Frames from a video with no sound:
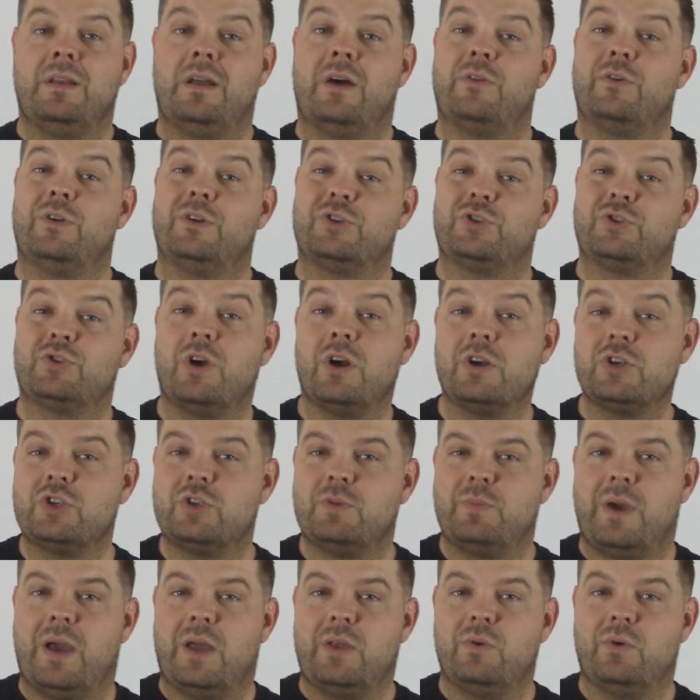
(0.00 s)
Now their
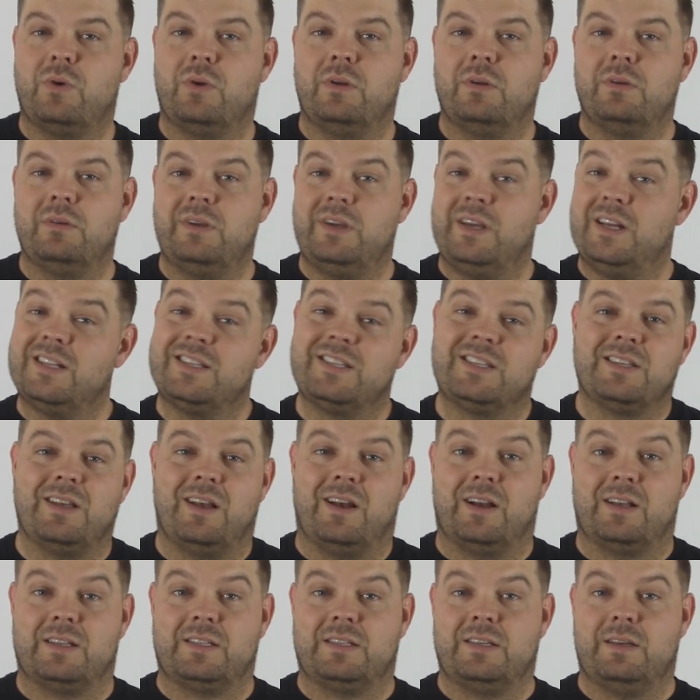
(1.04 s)
instruction manual, it
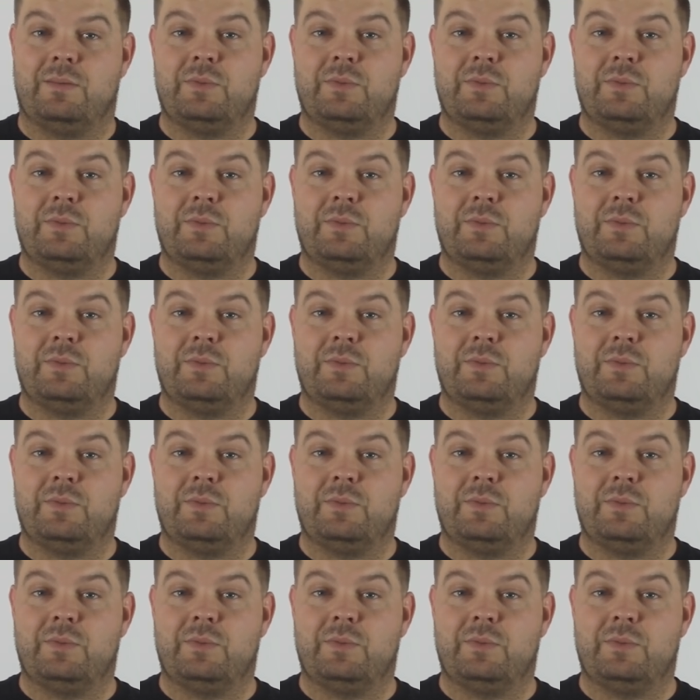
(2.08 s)
sucks.